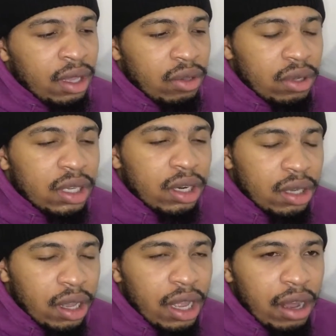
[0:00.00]
you can get a
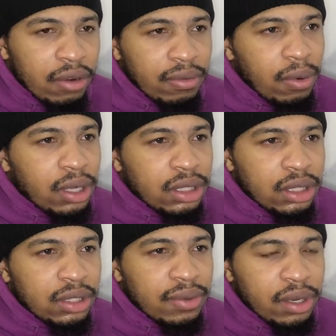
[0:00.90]
lot out of
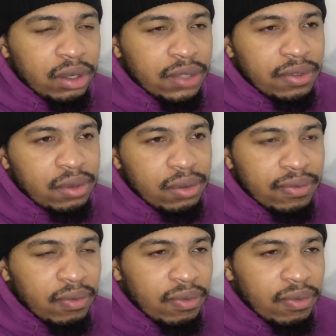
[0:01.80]
watching his videos if you